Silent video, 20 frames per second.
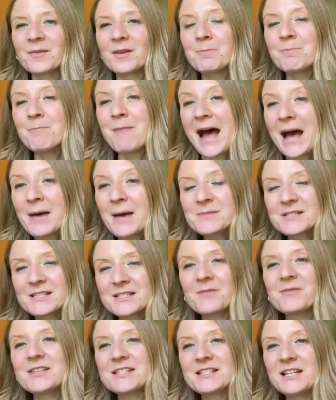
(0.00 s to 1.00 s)
maps
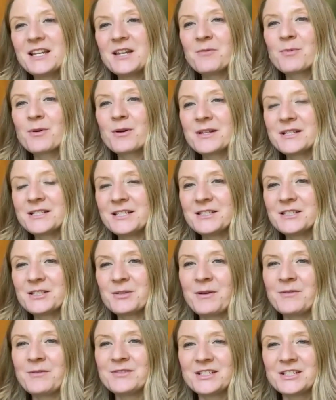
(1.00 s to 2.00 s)
of the city of Burlington. So
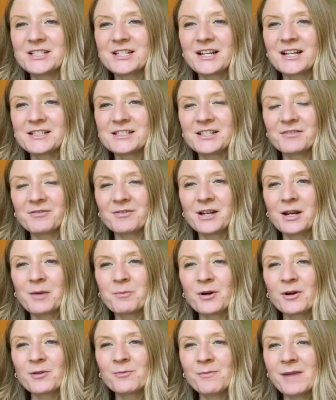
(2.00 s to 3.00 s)
we've digitized a
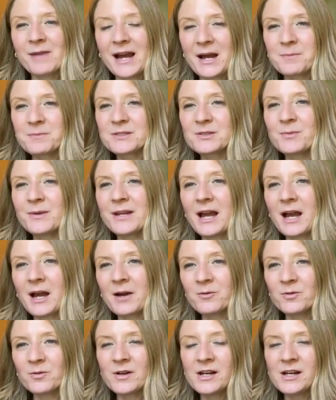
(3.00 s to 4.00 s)
number of maps. We
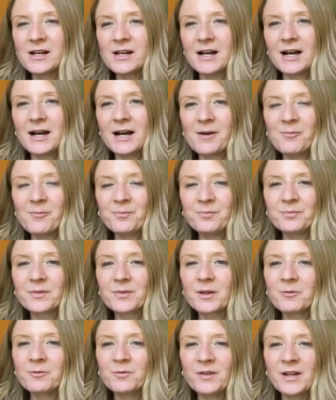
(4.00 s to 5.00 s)
have
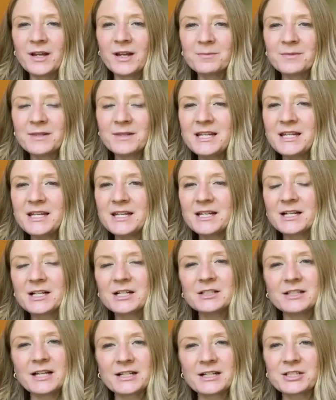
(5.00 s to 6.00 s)
family
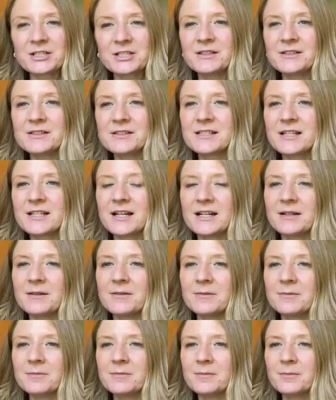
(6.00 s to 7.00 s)
collections,
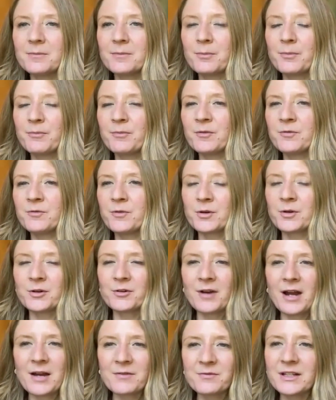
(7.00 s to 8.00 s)

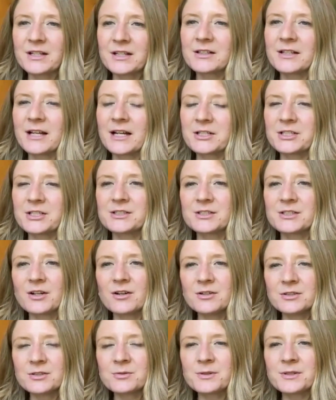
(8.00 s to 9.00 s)
photographic collections,
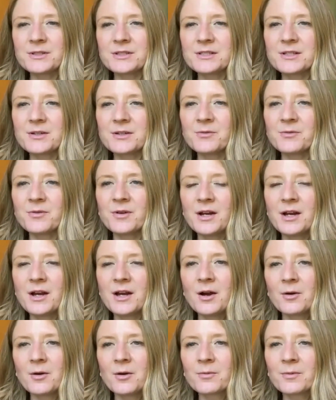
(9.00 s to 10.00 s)
all sorts of
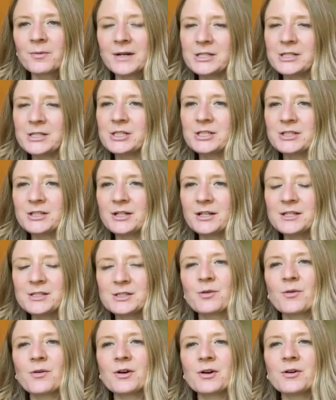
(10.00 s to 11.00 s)
rich
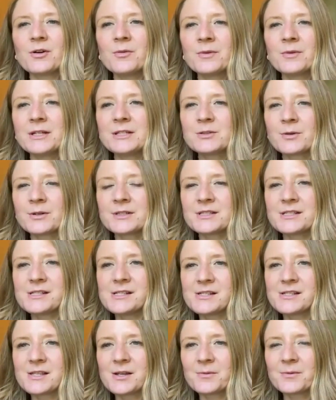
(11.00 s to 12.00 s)
historical
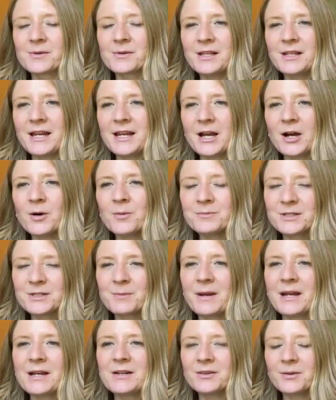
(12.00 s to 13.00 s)
resources that really help to
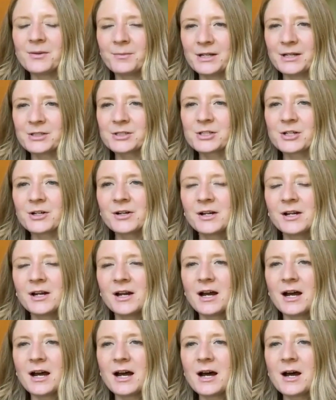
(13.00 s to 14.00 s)
paint the picture
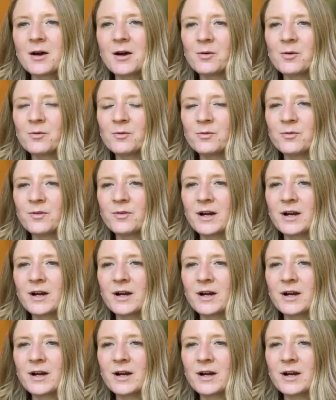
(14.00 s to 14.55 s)
of